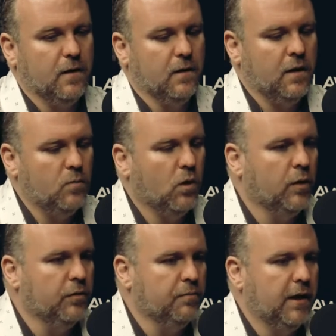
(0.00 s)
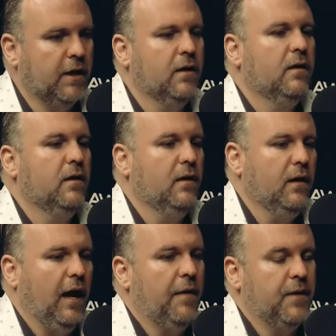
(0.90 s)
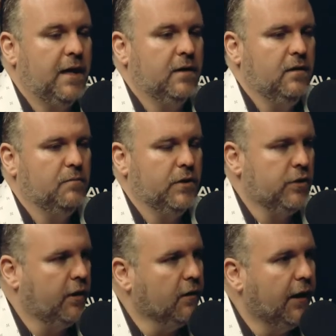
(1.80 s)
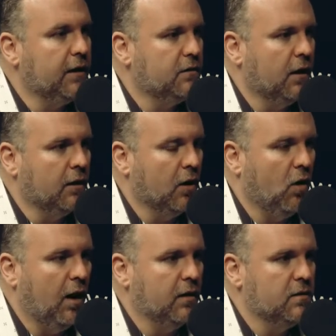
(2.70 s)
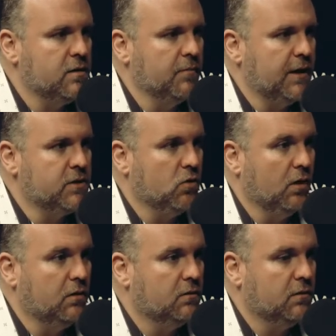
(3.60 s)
come work with me and then matriculate and go yes. on to med school.